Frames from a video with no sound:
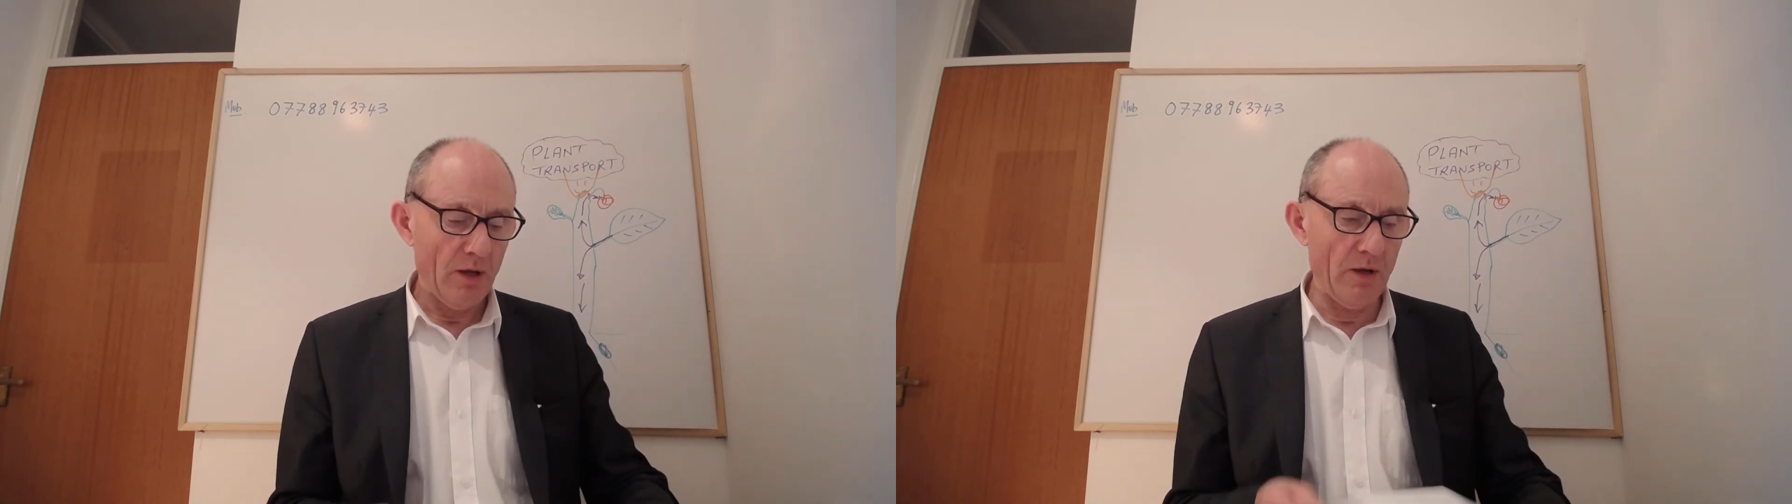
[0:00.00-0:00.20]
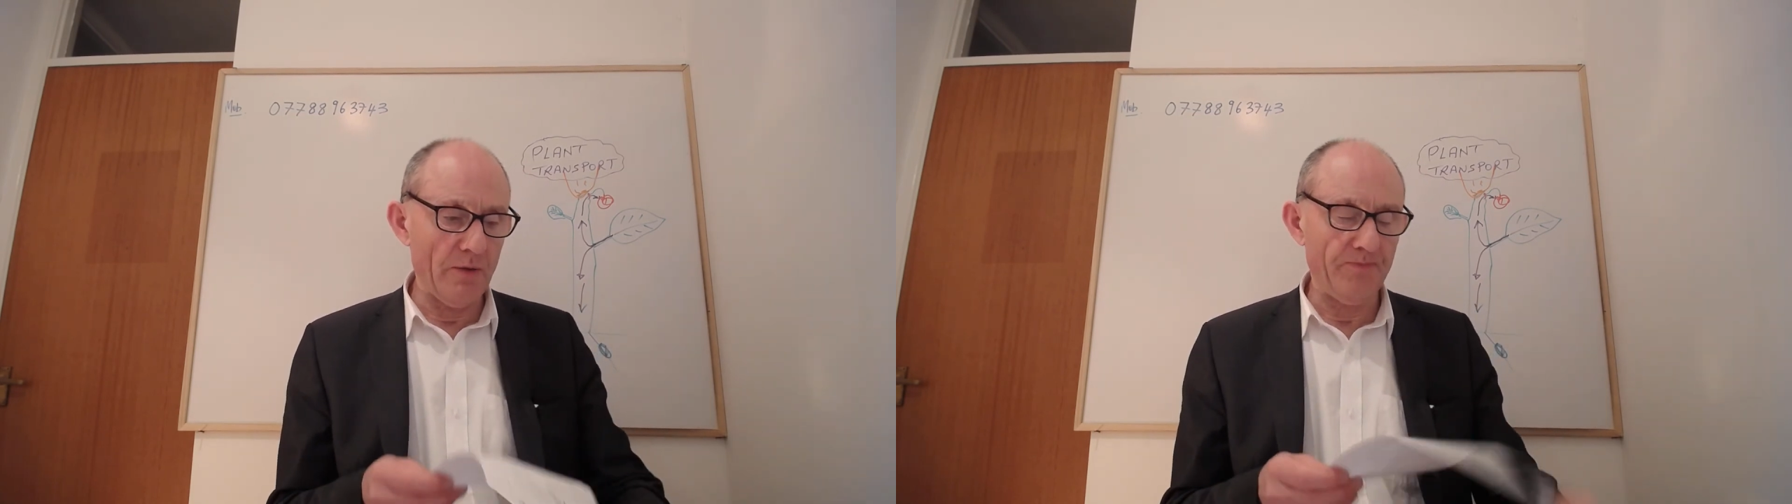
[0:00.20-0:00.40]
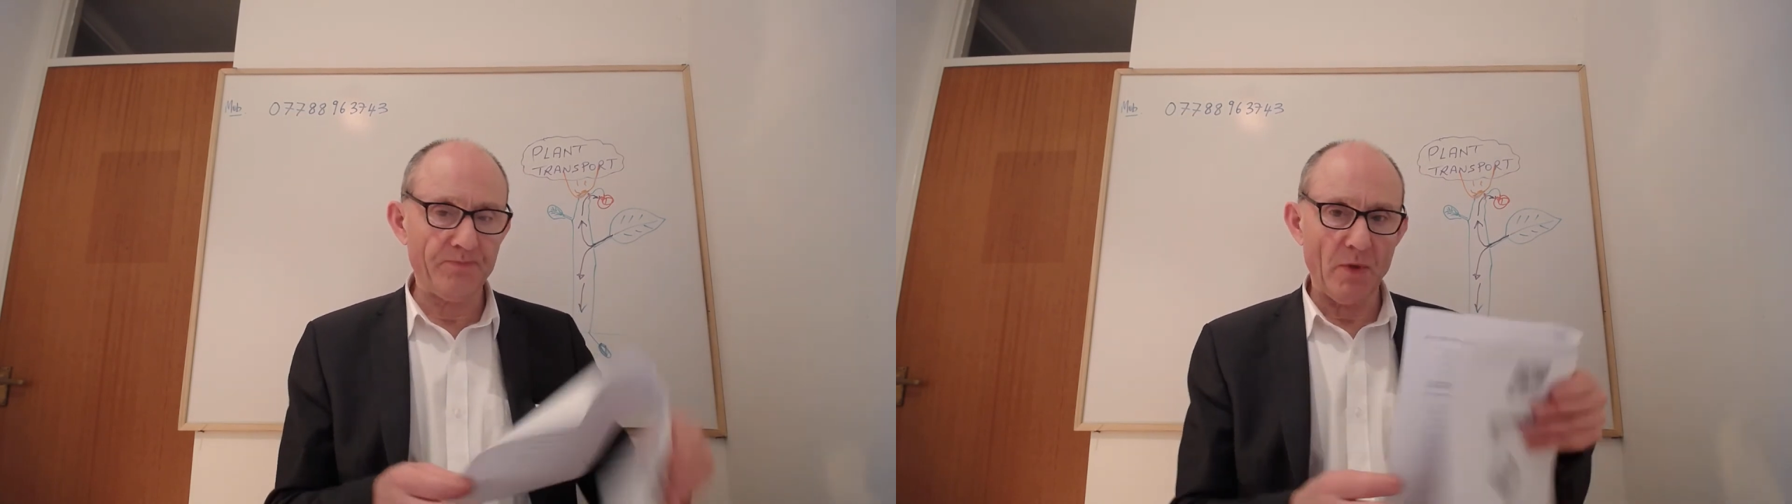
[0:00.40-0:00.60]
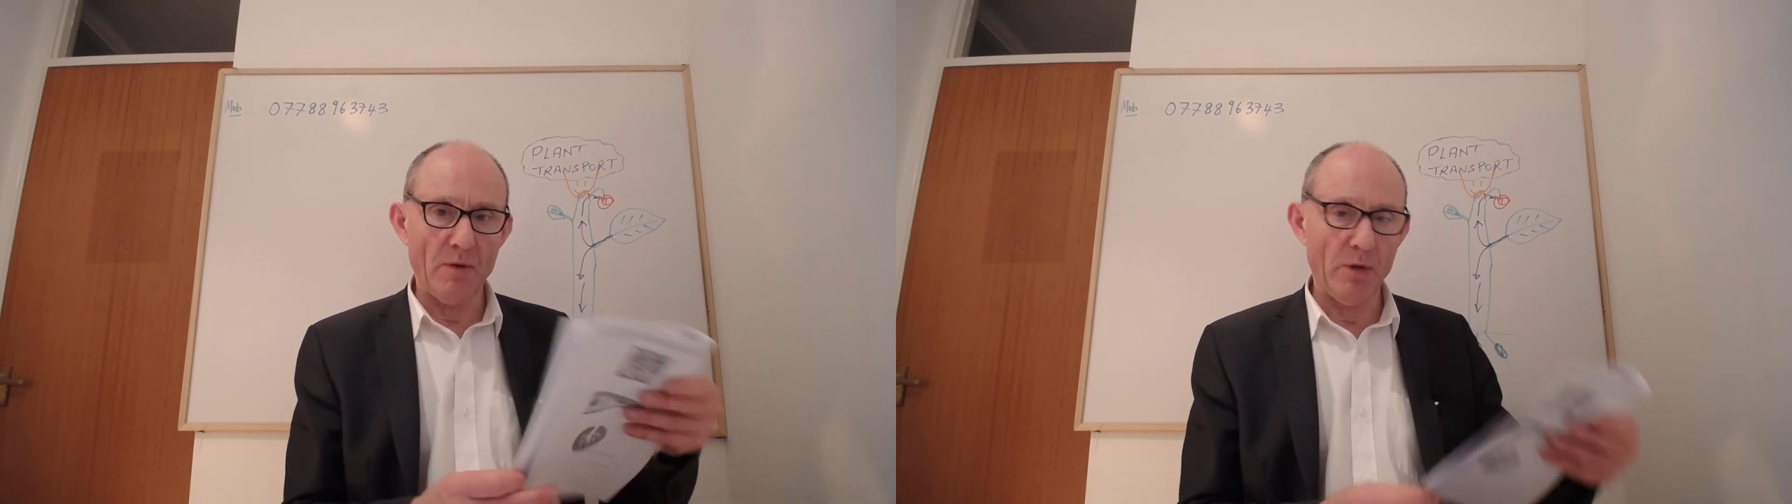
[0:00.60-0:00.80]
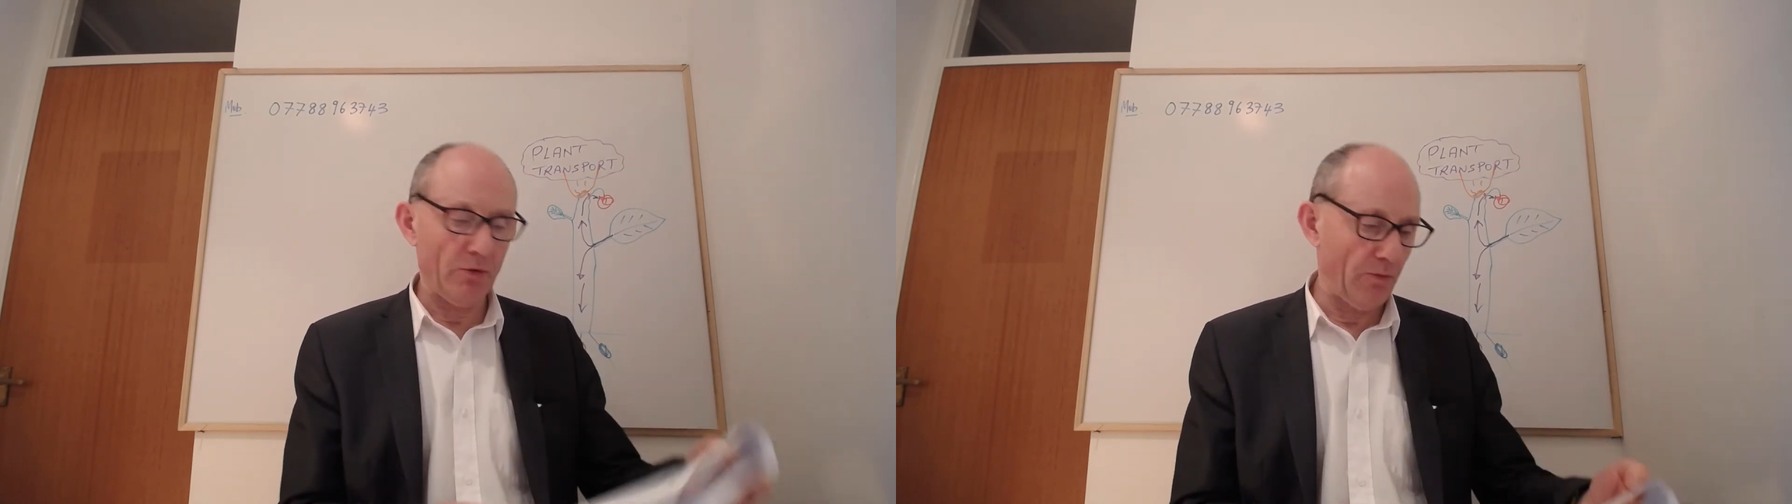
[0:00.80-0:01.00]

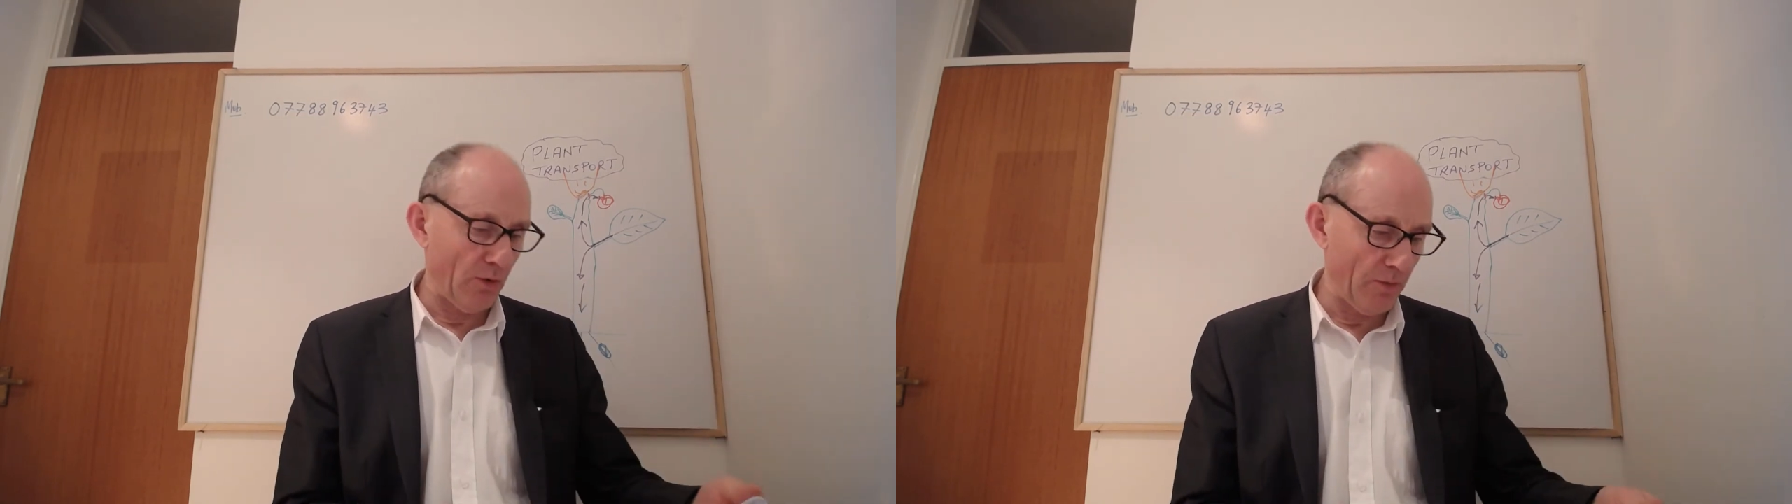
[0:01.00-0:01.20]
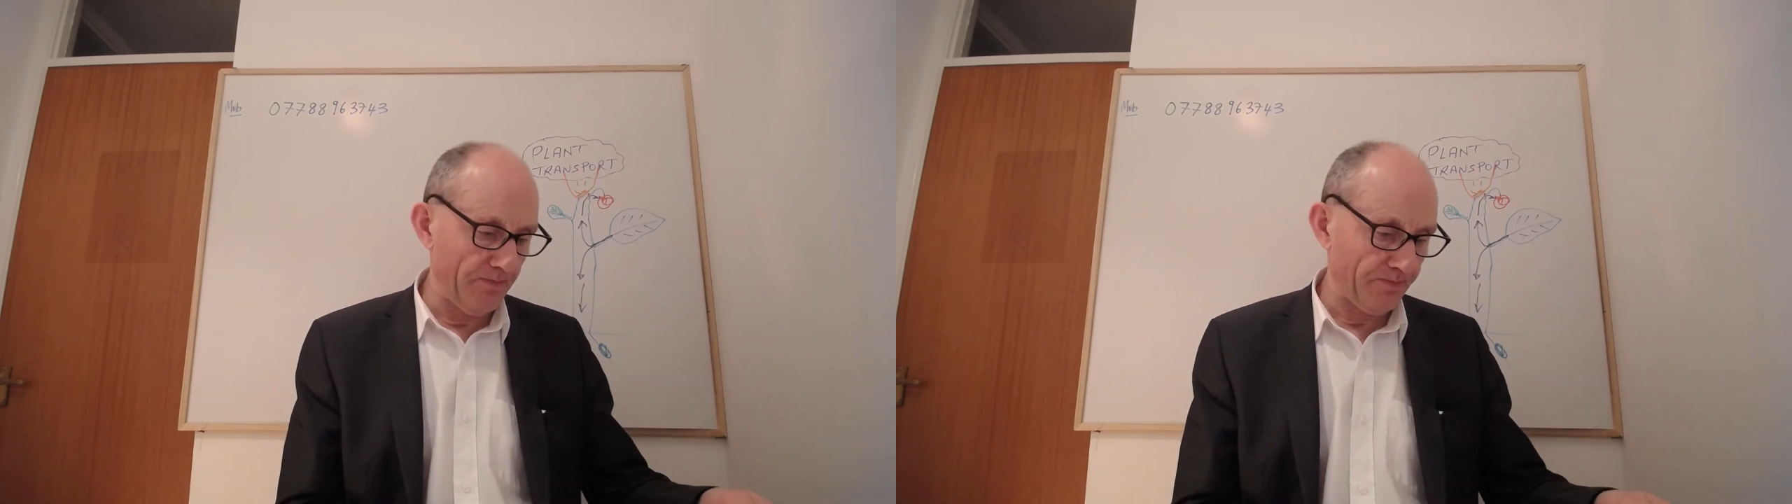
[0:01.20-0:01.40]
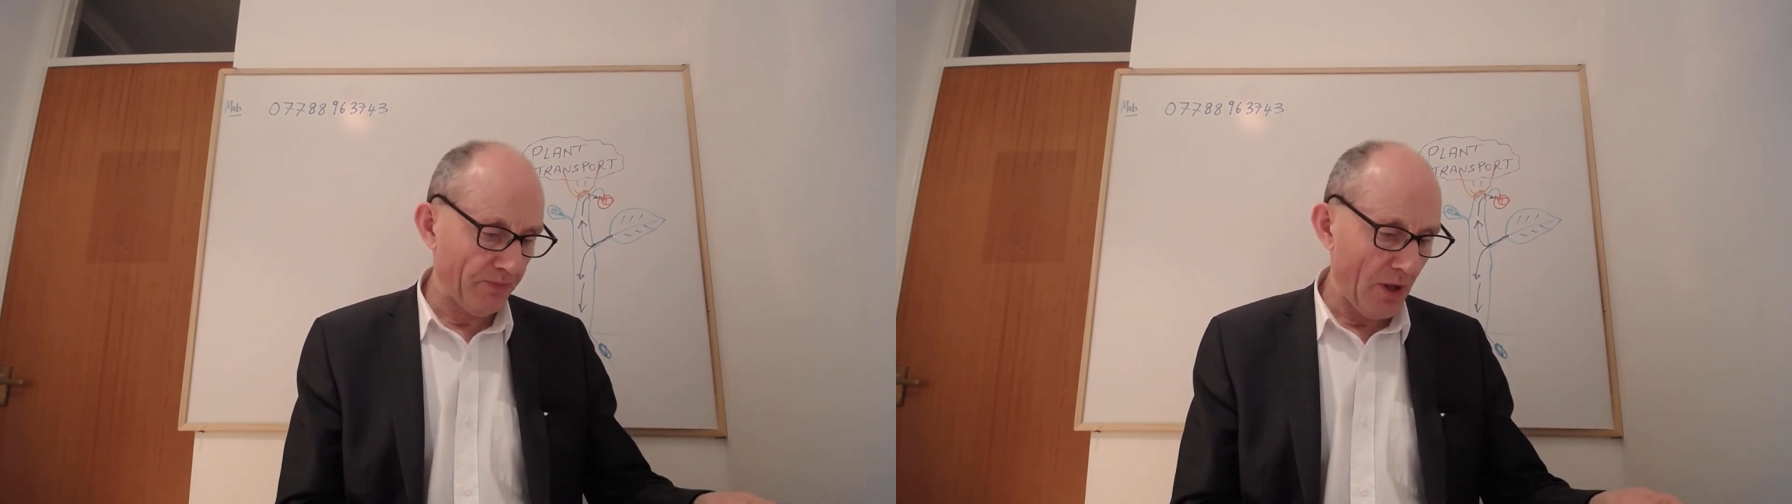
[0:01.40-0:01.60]
about phloem,